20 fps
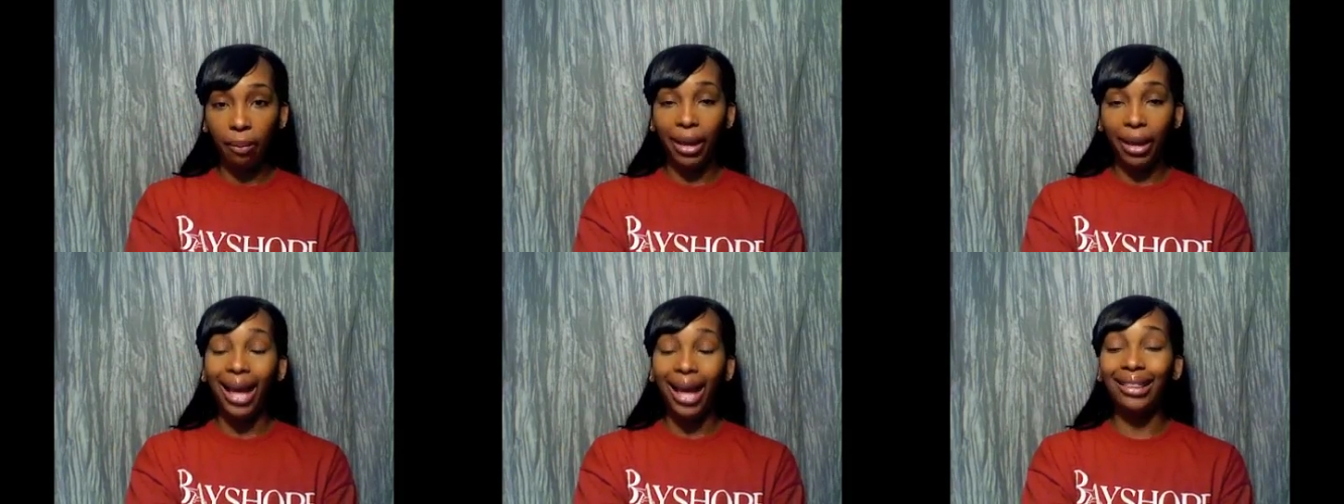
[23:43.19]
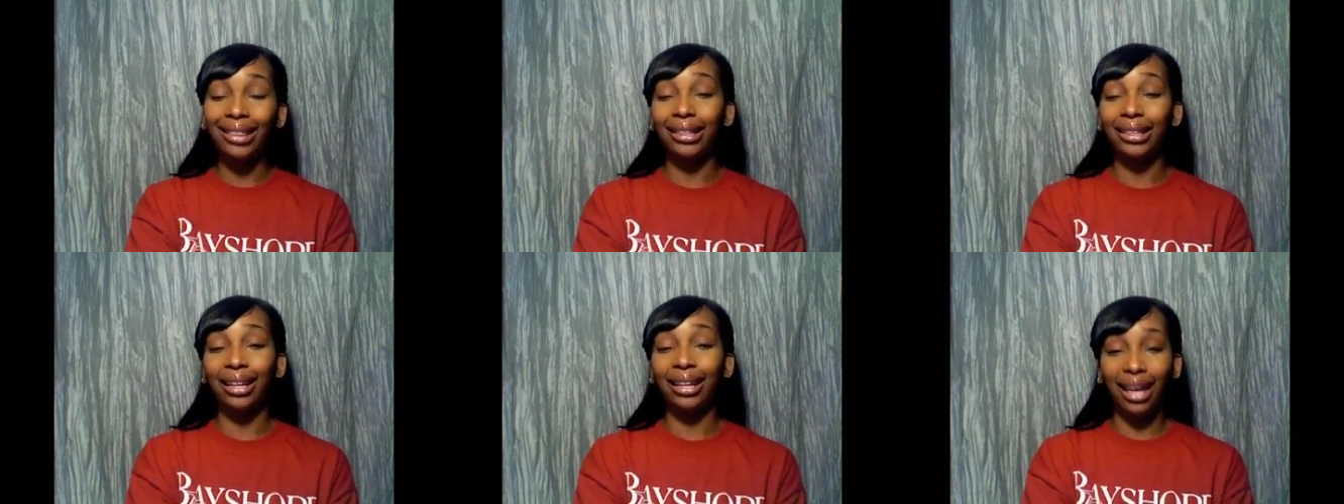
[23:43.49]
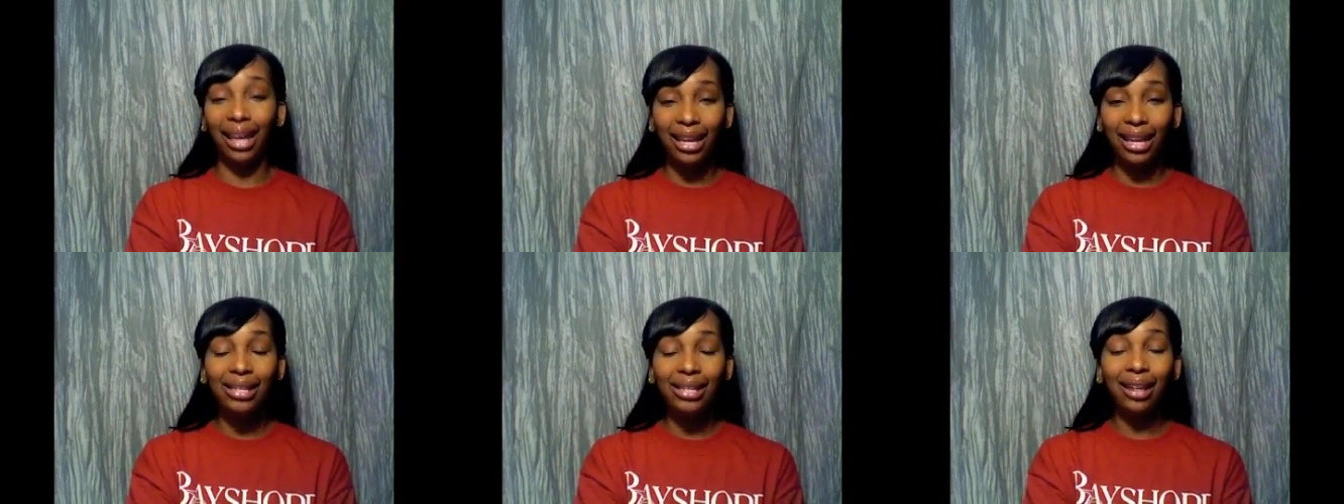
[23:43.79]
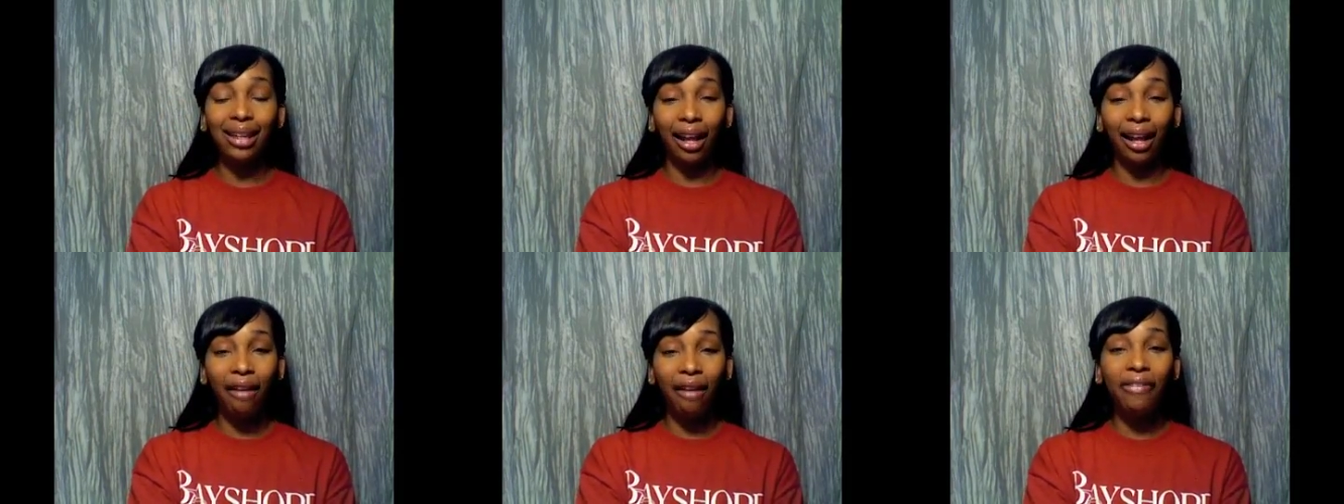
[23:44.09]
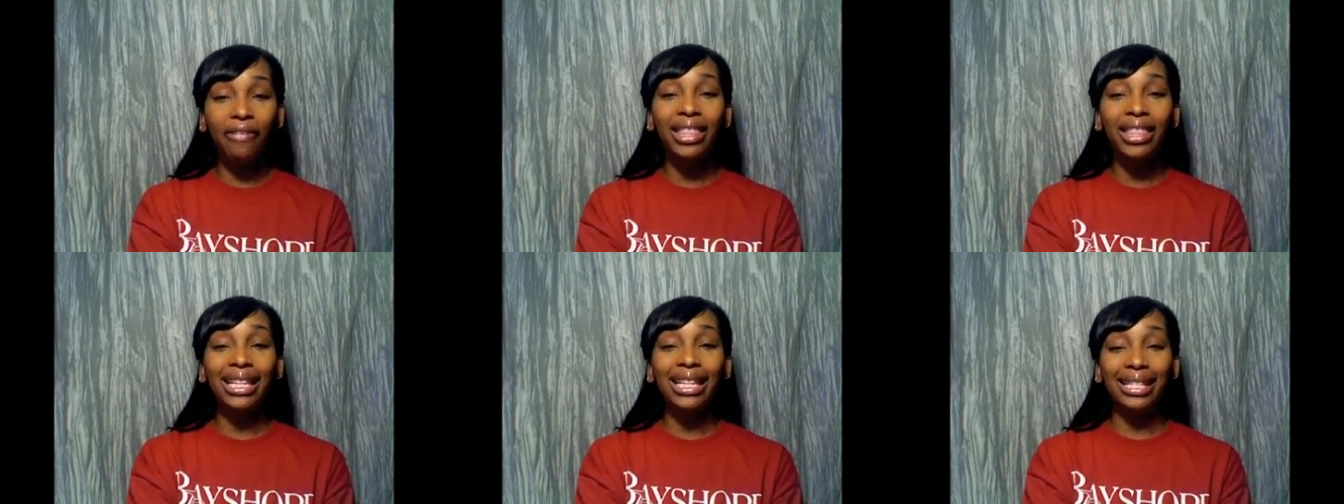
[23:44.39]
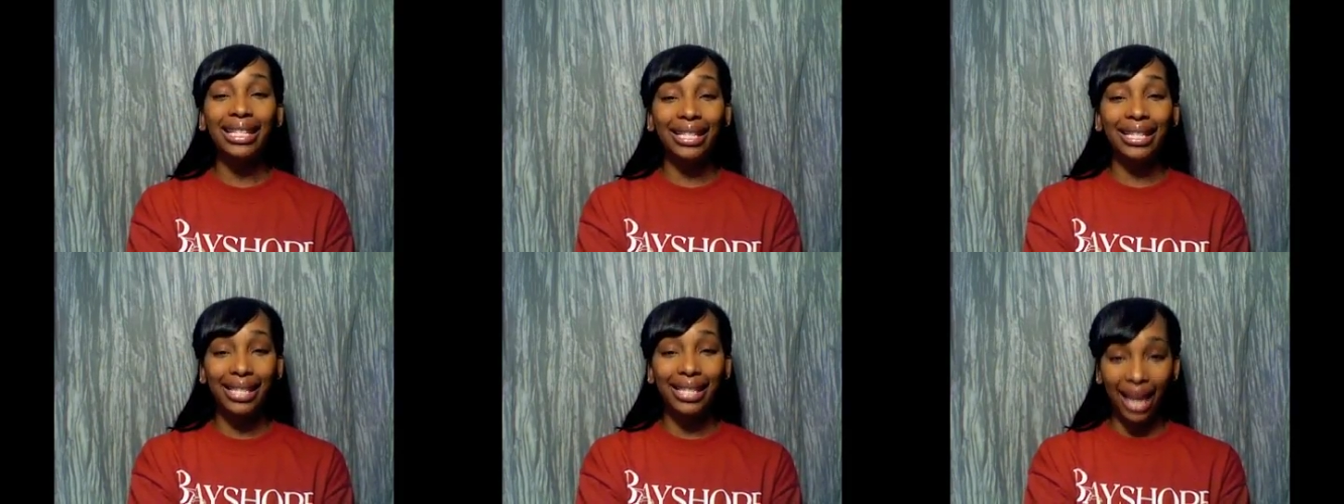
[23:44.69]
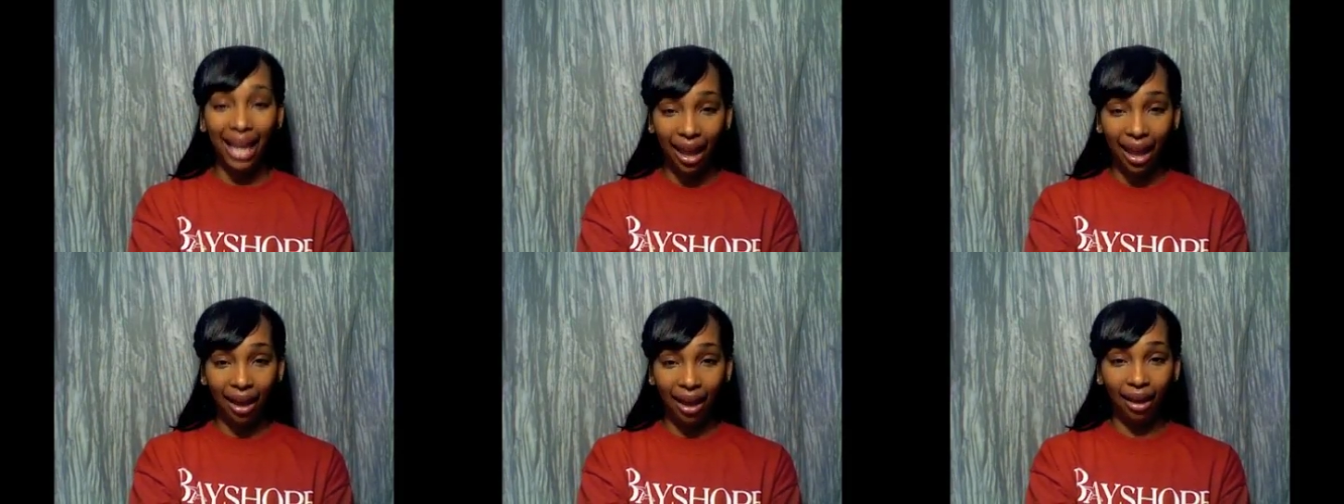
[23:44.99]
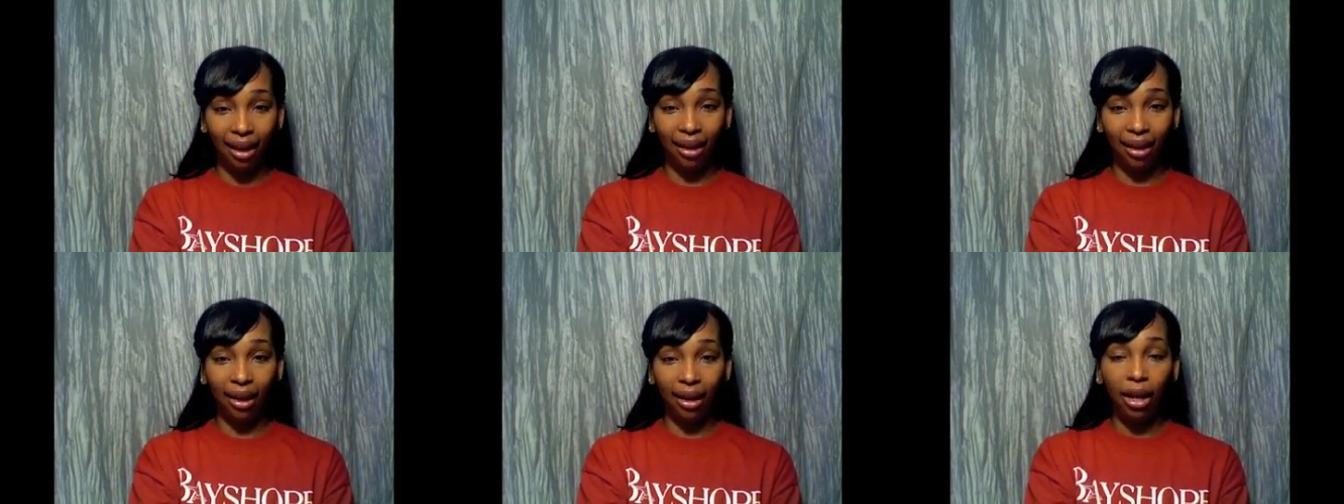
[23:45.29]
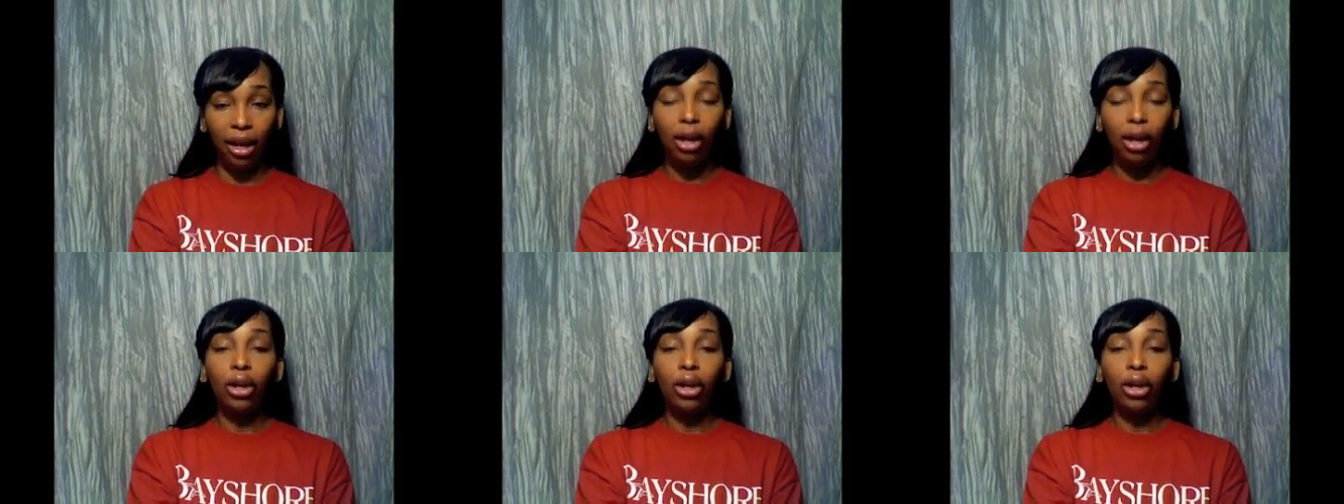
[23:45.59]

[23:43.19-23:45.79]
but at the end of the day,